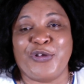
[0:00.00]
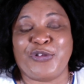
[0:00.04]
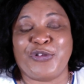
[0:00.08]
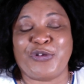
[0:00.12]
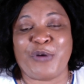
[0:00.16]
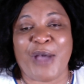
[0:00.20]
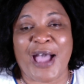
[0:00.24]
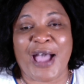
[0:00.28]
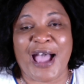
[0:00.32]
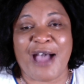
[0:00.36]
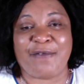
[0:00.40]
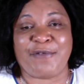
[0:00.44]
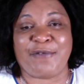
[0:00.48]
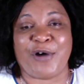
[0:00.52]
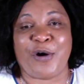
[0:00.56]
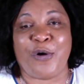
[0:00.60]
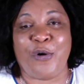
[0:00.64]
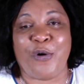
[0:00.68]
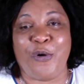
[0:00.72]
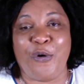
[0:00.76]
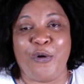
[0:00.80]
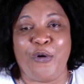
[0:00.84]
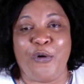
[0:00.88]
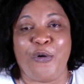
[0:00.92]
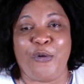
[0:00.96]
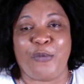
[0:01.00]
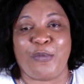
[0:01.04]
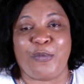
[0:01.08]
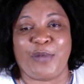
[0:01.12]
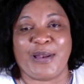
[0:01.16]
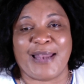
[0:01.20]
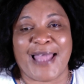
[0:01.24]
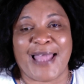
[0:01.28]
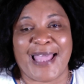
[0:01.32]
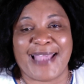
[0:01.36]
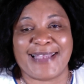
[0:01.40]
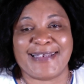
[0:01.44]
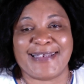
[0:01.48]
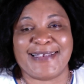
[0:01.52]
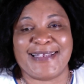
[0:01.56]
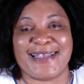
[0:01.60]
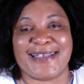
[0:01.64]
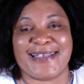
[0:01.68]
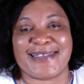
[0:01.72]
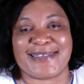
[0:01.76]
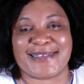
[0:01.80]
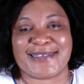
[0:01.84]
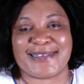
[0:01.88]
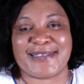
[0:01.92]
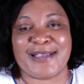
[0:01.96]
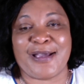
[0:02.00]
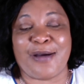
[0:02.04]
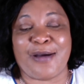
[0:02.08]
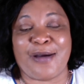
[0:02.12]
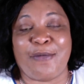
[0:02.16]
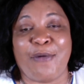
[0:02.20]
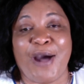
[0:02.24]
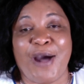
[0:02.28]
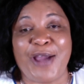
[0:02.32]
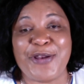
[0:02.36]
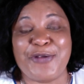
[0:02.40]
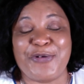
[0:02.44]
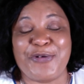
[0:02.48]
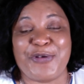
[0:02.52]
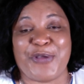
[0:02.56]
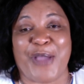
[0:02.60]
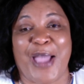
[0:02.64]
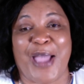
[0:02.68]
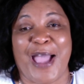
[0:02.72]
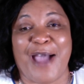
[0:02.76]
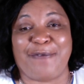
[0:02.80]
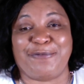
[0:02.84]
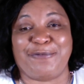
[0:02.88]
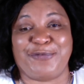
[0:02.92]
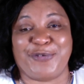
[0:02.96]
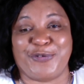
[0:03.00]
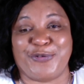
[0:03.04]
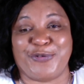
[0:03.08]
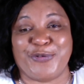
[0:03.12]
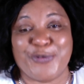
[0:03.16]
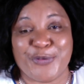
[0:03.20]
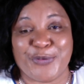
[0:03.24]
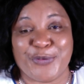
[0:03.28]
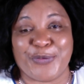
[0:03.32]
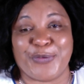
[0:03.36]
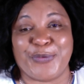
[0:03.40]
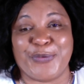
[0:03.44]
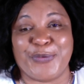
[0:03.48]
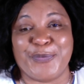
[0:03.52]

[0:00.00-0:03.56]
to have a home like this? What do you have to do?